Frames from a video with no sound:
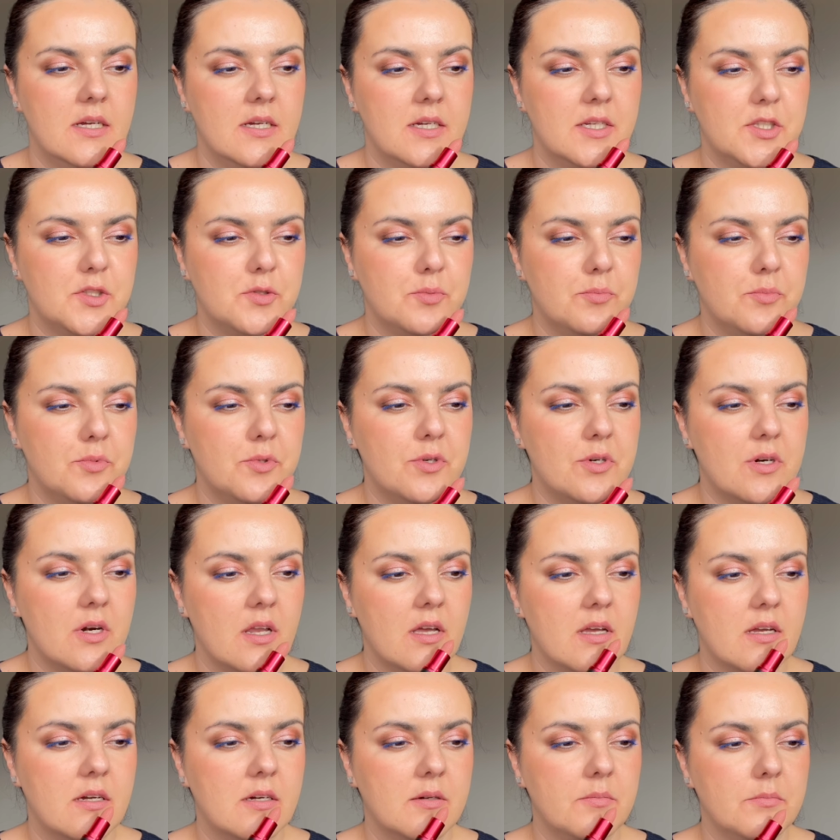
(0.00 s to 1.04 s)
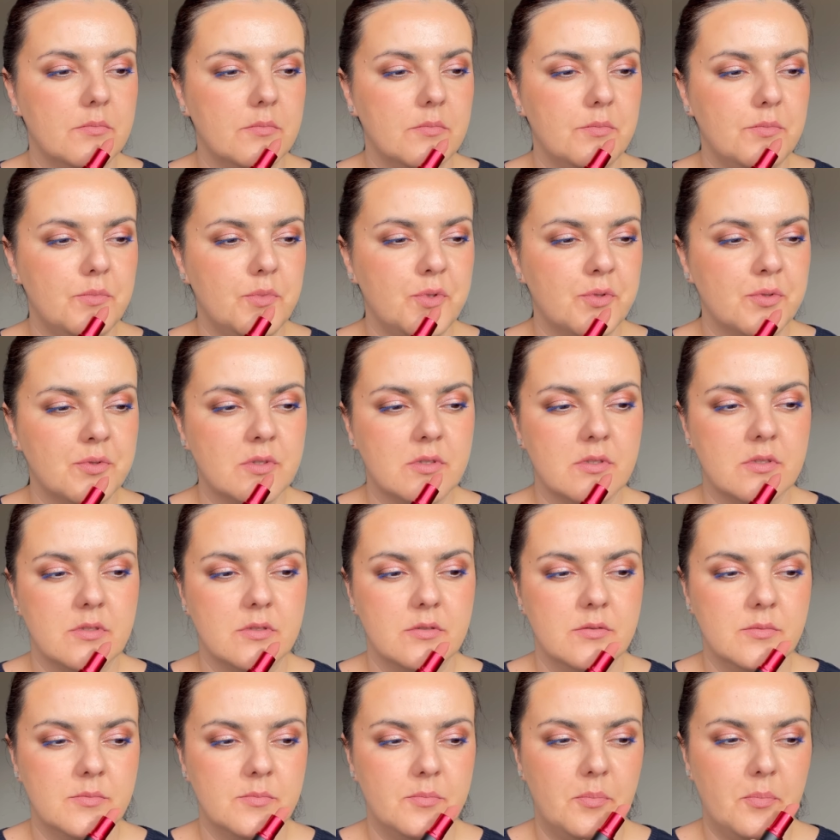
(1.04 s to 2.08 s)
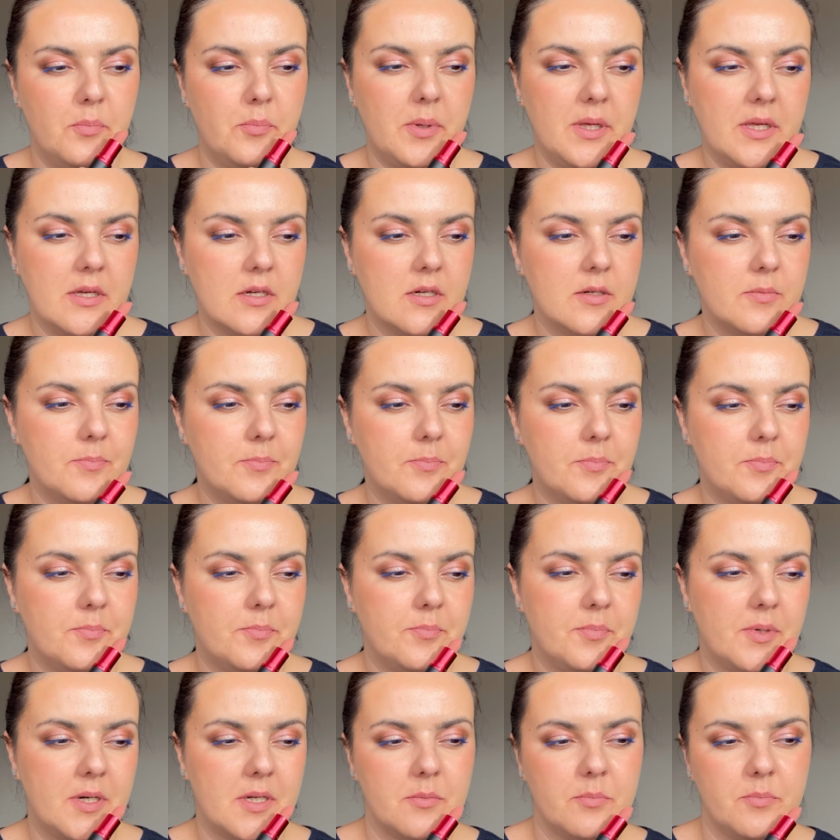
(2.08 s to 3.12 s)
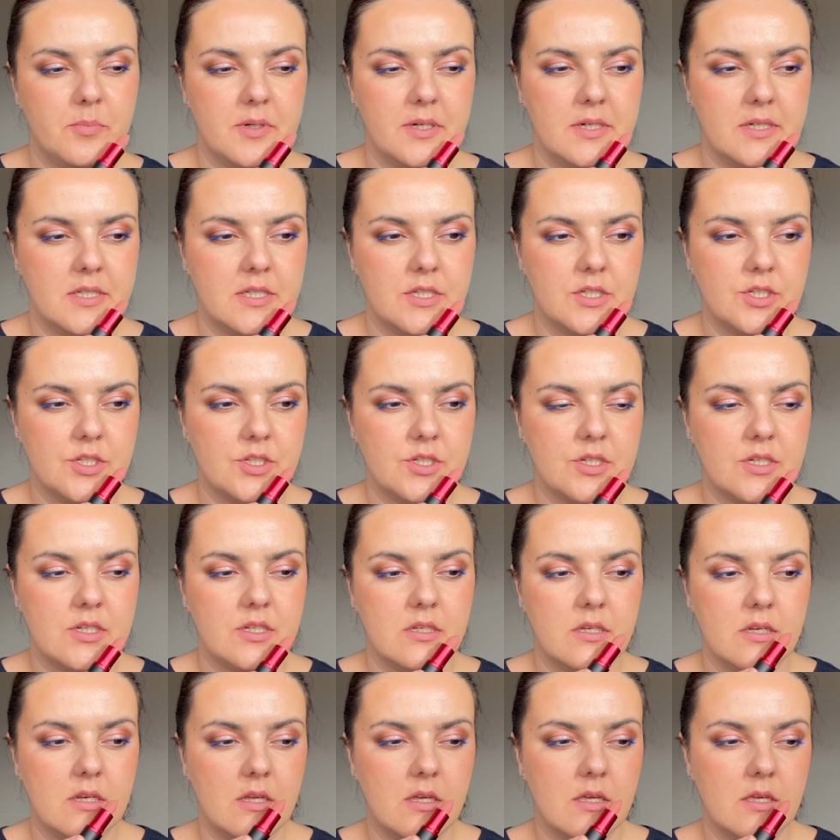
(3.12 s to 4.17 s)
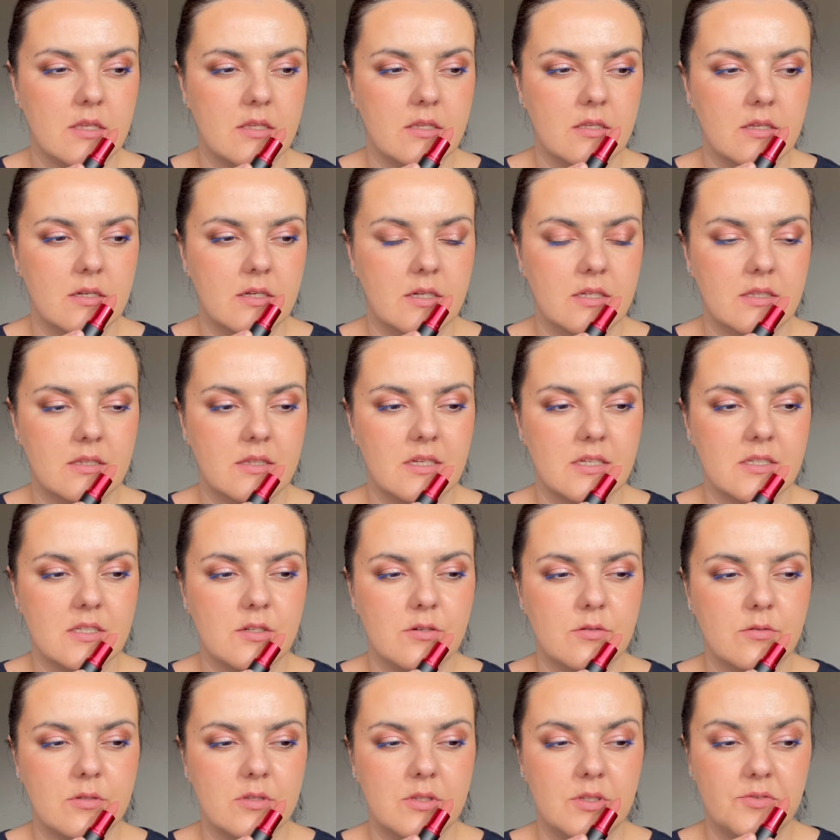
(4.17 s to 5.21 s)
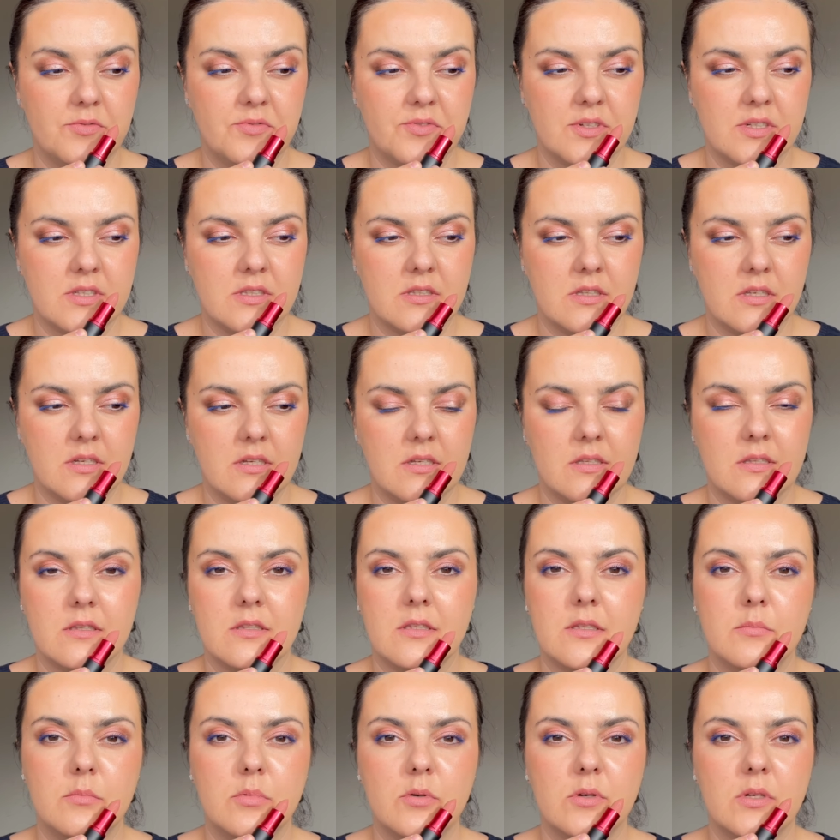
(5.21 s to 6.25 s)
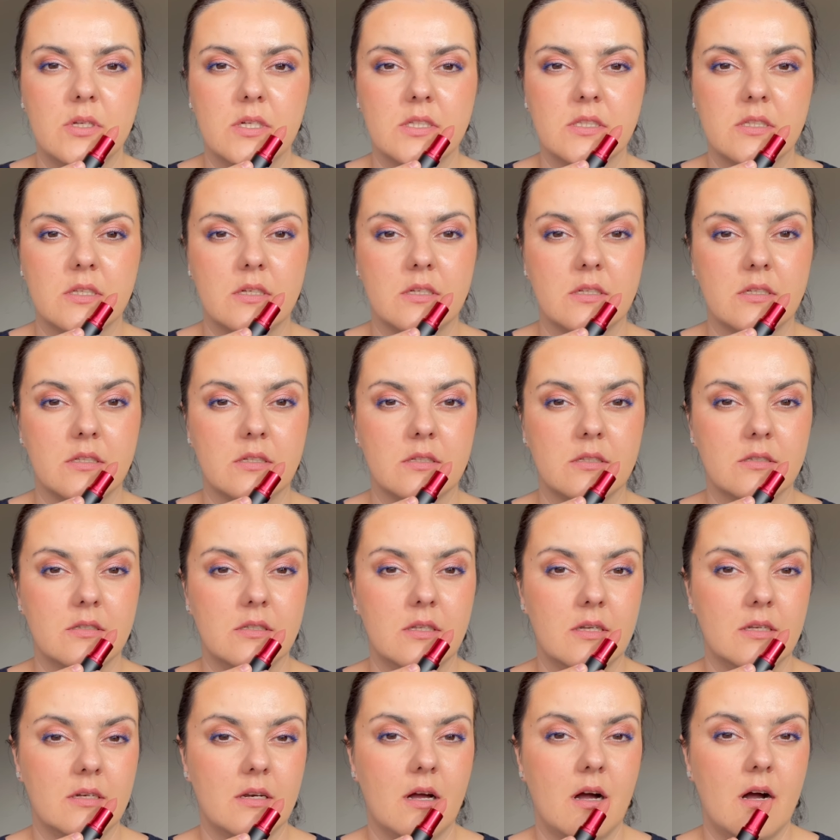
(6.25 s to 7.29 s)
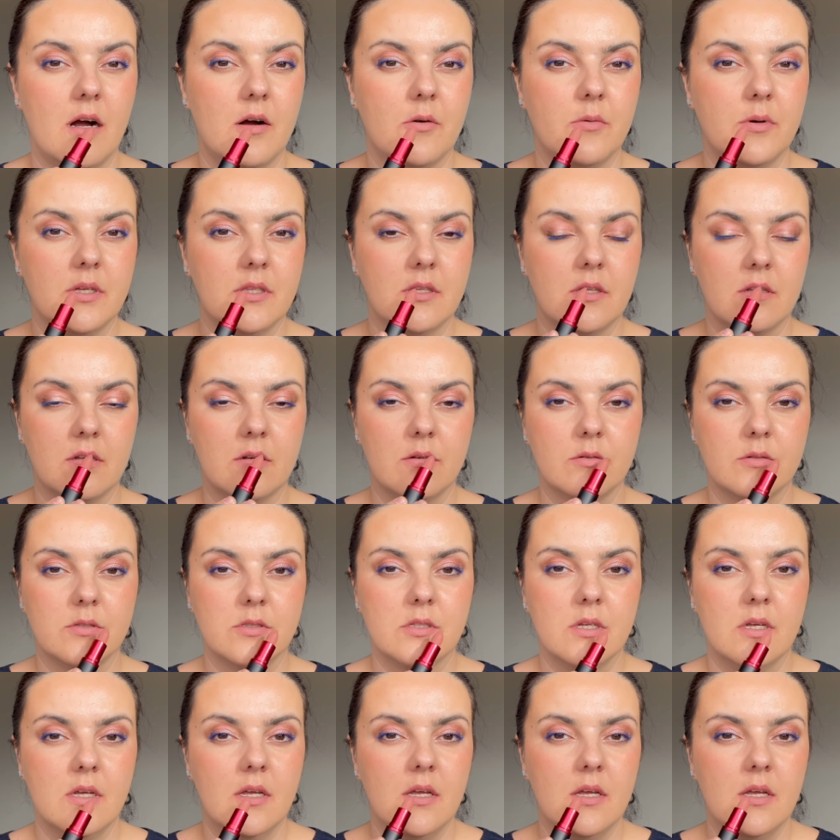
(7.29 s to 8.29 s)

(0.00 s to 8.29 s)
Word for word: It's more like a mute pink purplish in it. It does look different in the bullet and then how it looks